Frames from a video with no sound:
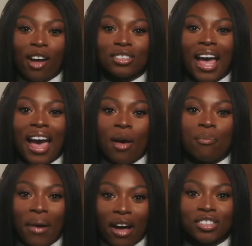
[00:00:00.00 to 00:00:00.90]
out at
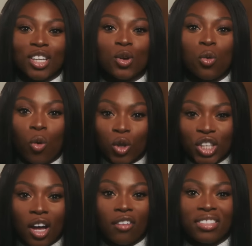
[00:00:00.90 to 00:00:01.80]
about a
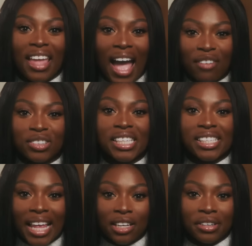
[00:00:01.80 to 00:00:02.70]
quarter of the average
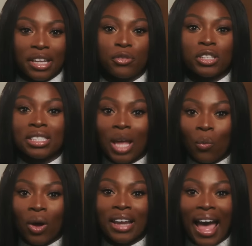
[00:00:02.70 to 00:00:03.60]
salary for
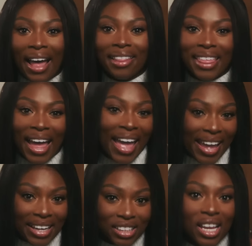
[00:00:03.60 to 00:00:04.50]
someone at that
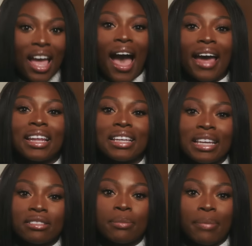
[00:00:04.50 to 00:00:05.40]
age, and it
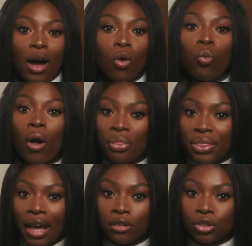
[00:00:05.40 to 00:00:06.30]
leaves about
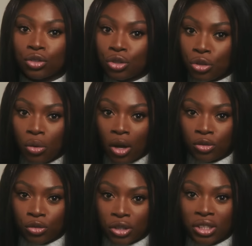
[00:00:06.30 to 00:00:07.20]

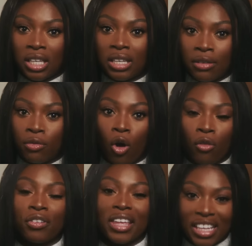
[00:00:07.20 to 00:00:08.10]
1,200 to live
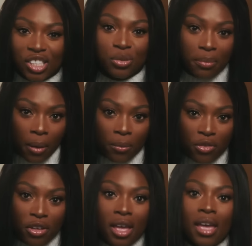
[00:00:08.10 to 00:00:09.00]
off each
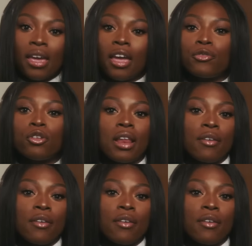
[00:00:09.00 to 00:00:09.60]
month. If you